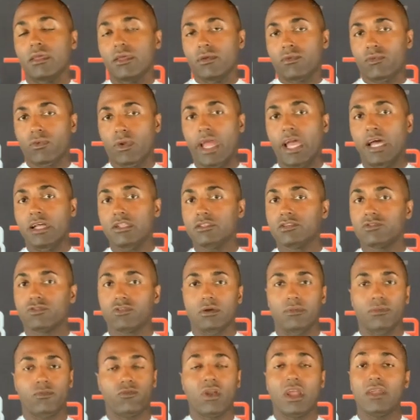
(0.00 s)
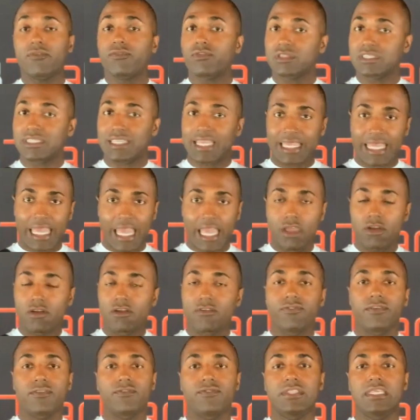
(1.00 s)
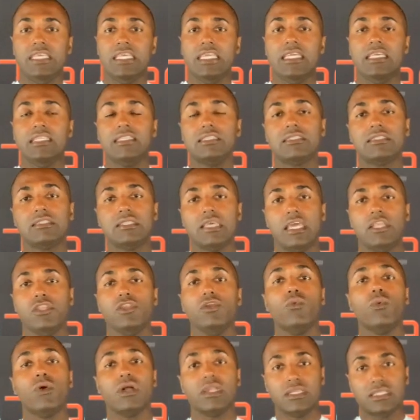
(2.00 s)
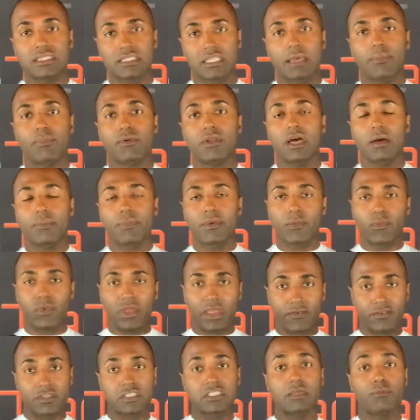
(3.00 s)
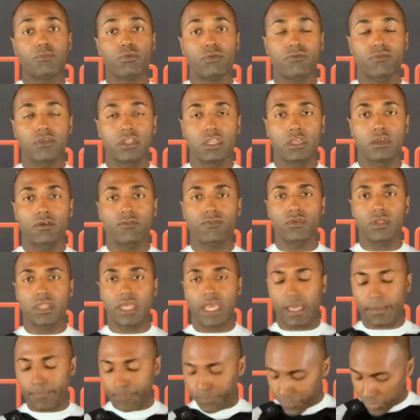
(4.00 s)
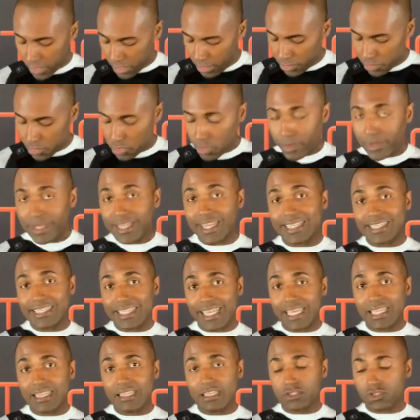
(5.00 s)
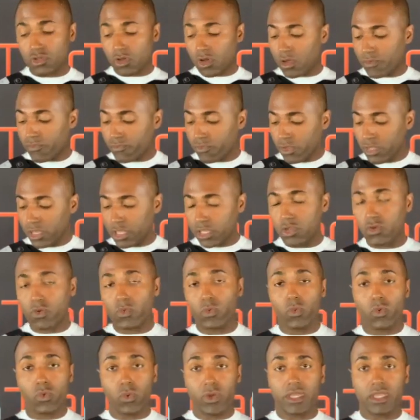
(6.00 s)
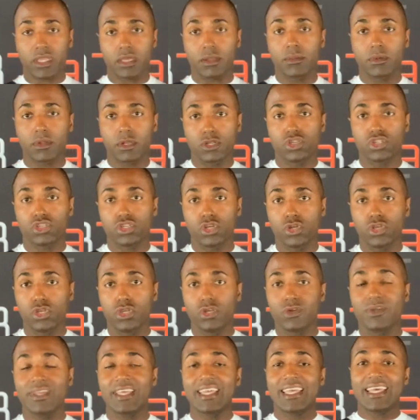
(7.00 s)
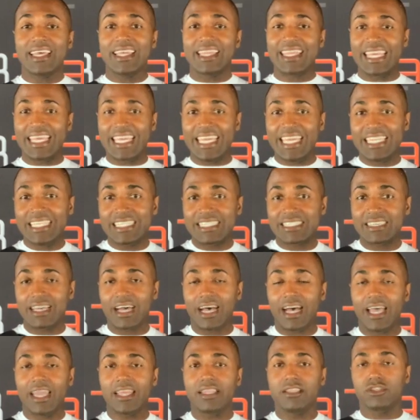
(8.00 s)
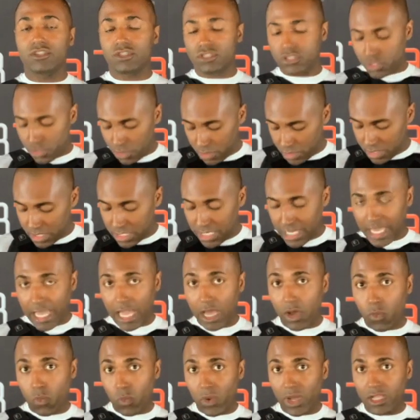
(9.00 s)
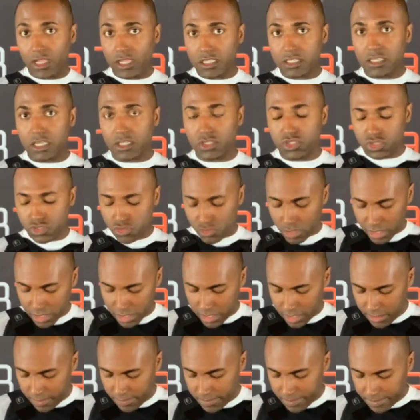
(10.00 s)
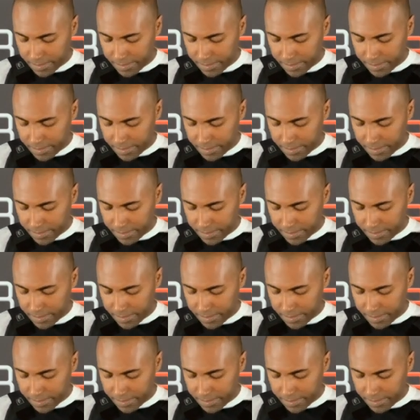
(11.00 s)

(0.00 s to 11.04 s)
rounds from rifles like AR-15s, then you wanna step it up and we have a separate video for that. So I'm gonna take this off really quick and I'm gonna show you the inside just so you see how well it's constructed.